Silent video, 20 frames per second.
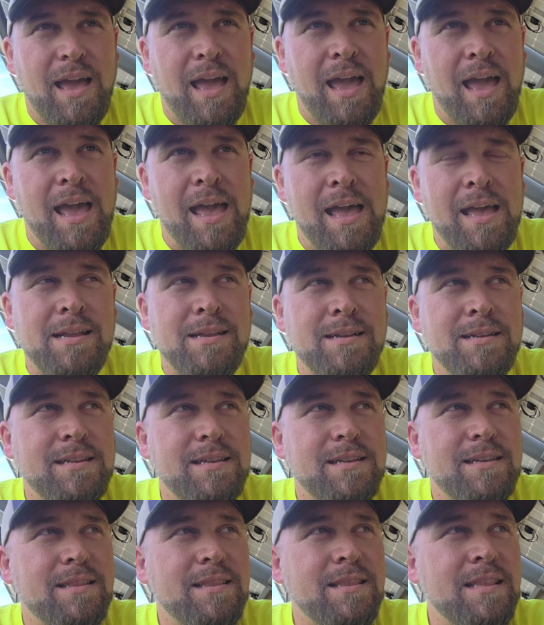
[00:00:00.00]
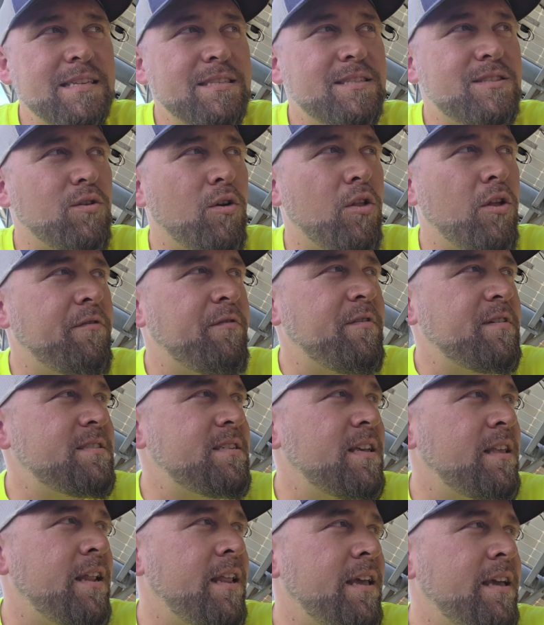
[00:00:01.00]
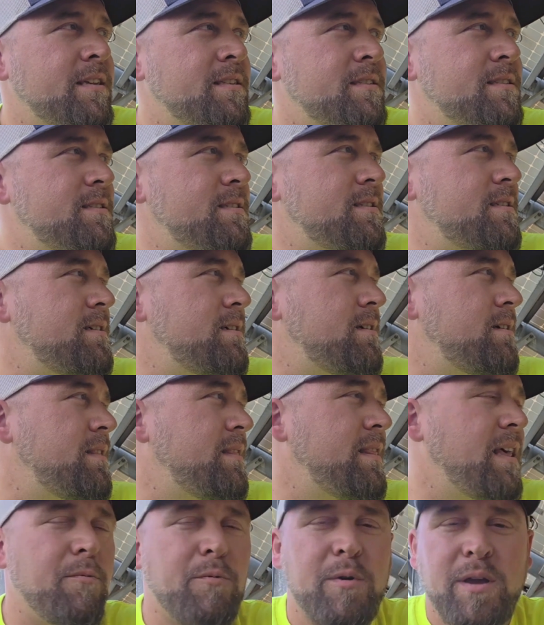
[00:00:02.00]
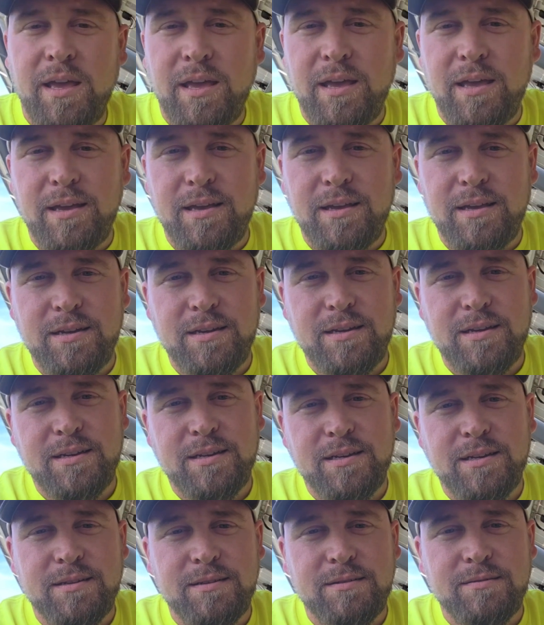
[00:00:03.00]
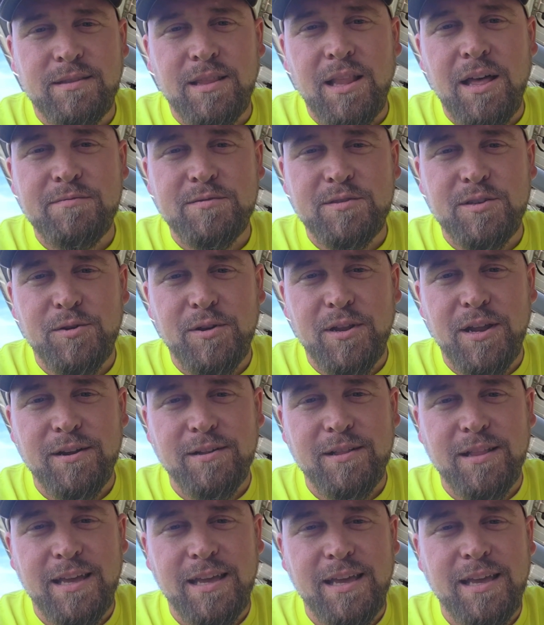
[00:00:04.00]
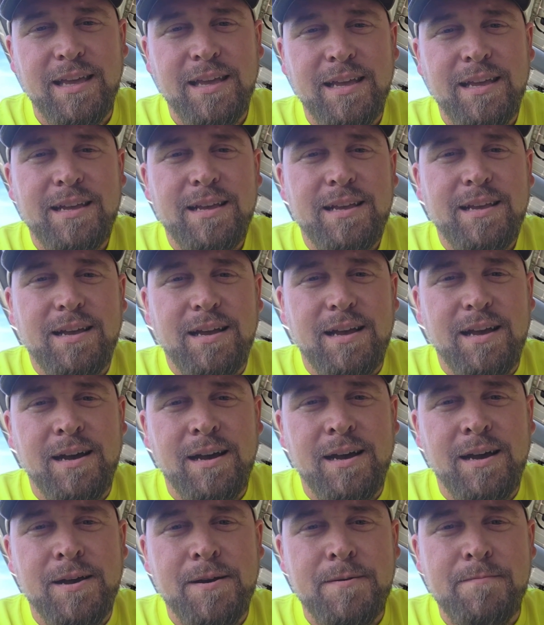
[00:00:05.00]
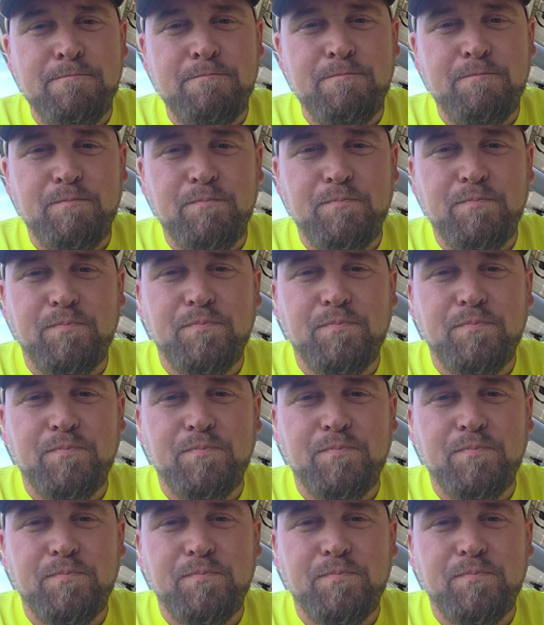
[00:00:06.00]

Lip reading: And these solar facilities that we love so dearly are